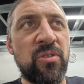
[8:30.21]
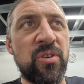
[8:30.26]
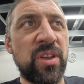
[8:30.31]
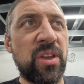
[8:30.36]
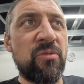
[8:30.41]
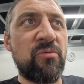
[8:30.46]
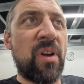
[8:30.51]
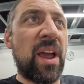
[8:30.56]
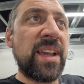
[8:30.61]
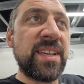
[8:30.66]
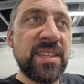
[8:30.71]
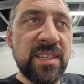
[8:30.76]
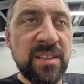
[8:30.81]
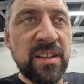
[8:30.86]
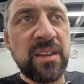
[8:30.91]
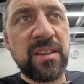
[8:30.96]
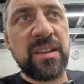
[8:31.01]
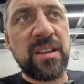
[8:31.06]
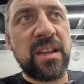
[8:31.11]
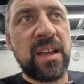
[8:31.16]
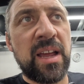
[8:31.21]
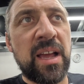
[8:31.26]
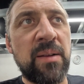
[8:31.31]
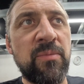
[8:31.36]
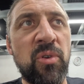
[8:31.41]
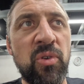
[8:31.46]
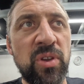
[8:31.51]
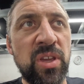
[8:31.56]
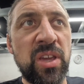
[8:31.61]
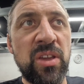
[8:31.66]
or you're racing it,
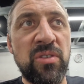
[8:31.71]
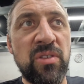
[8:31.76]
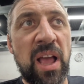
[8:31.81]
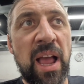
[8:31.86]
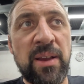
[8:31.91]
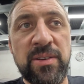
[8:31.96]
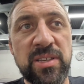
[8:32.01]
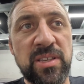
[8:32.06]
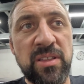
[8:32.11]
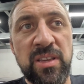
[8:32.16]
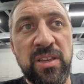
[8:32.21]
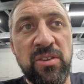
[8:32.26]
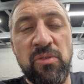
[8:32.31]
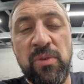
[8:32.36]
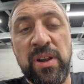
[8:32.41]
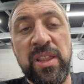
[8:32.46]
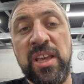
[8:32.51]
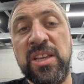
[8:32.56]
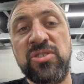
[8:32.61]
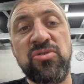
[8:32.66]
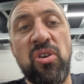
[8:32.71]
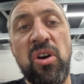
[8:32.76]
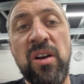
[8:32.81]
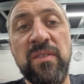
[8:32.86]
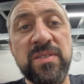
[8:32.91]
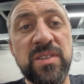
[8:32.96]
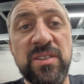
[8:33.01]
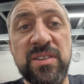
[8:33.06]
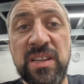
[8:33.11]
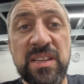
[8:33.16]
or you're one of those
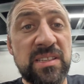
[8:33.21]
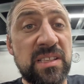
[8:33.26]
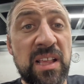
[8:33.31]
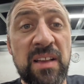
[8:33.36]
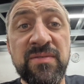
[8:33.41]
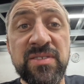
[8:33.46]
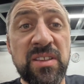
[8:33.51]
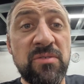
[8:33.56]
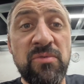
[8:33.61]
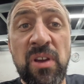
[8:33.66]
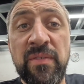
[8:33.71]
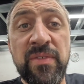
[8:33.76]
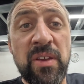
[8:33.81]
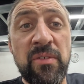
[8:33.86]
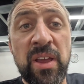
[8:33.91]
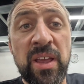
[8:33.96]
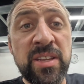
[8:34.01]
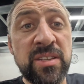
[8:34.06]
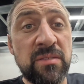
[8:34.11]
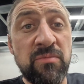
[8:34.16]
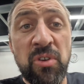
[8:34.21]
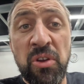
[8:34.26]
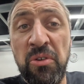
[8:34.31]
drivers who just loves to rev their engine.